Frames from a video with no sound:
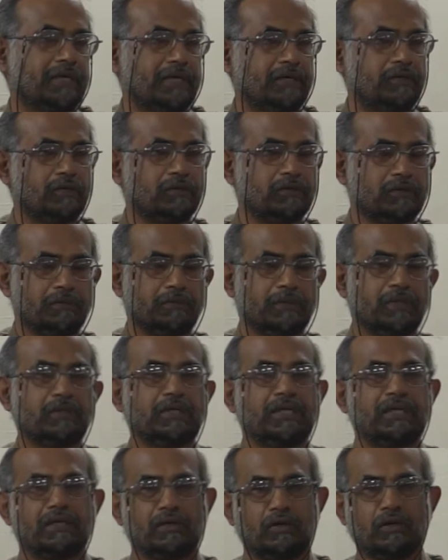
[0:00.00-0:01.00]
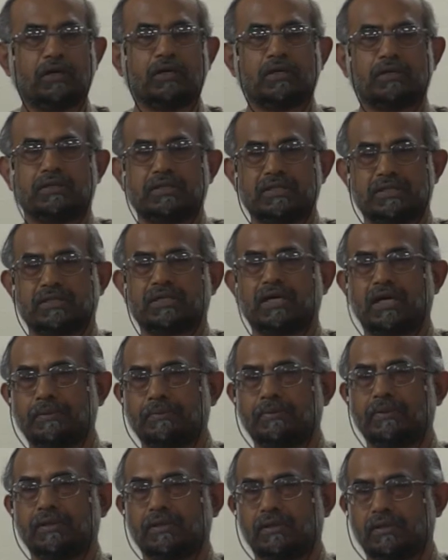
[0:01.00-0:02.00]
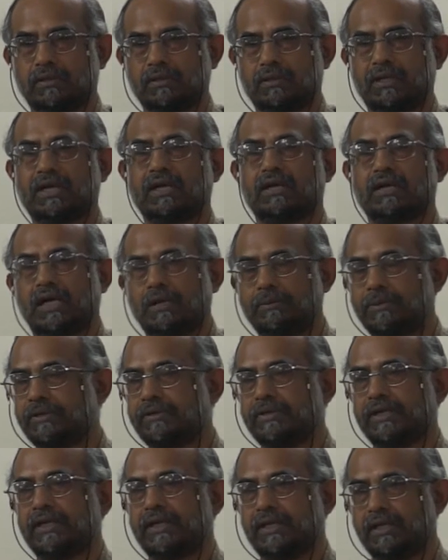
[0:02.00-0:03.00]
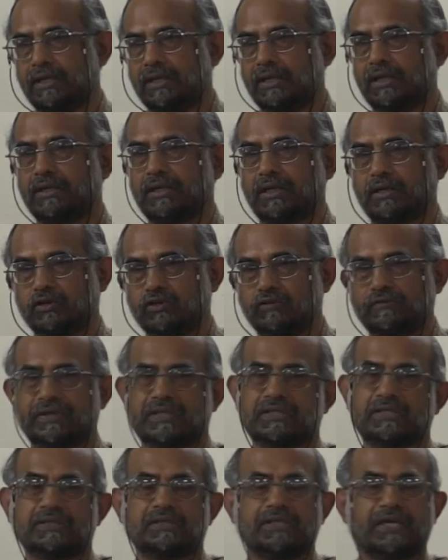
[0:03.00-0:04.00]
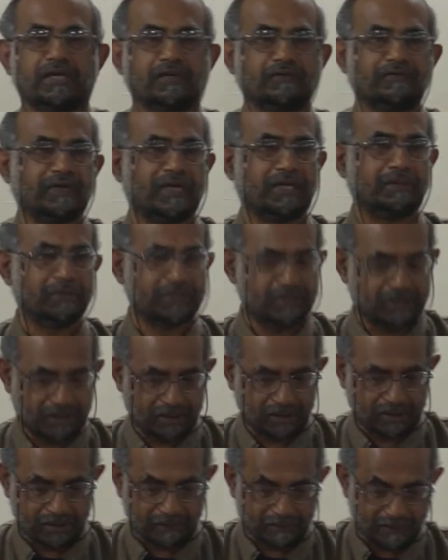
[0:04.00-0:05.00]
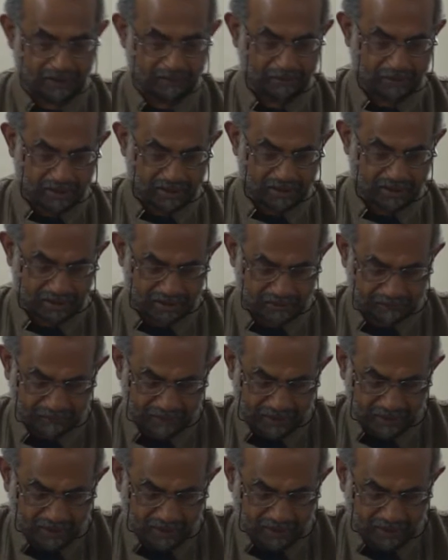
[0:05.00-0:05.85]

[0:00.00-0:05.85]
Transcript: that I talked about, and nor this carbon trading and techno fixes kind of climate change environmentalism,